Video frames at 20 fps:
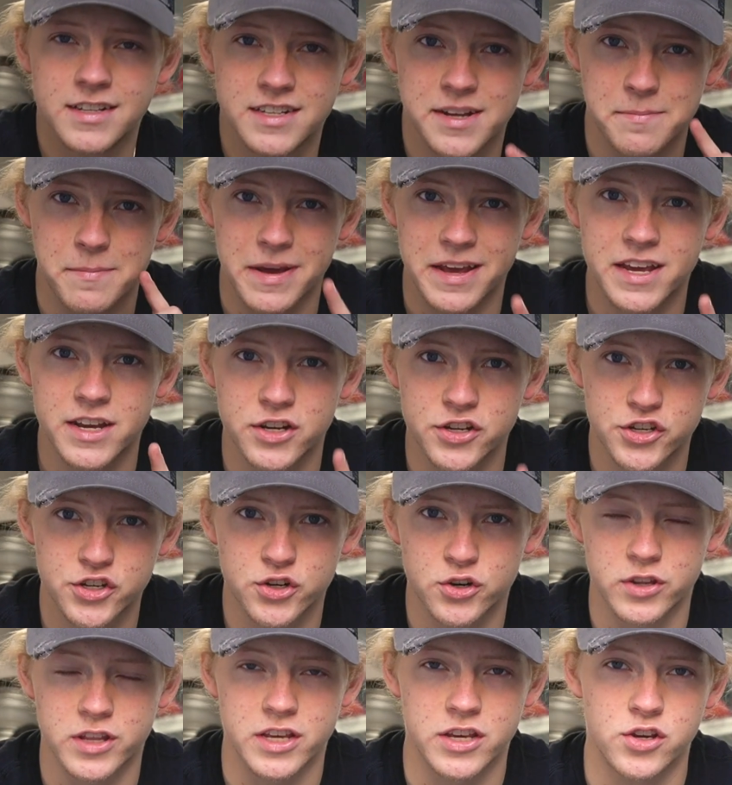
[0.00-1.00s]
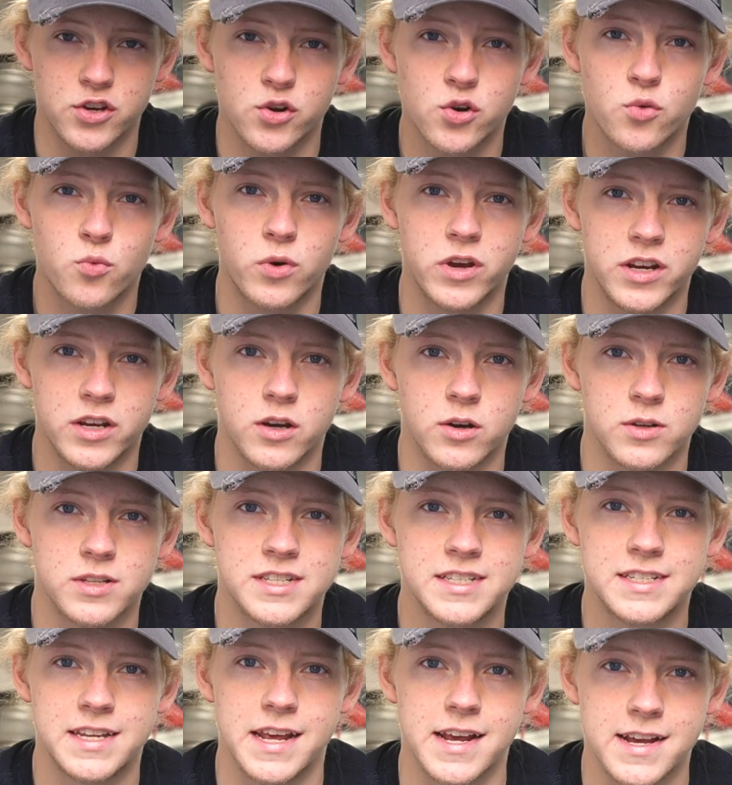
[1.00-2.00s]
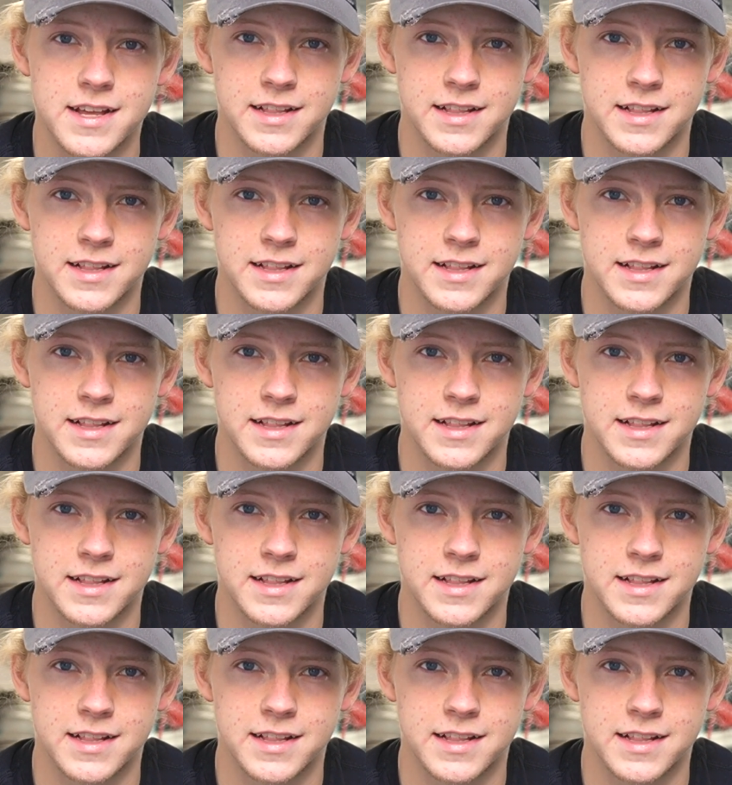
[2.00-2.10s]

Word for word: to making sure that your windows stay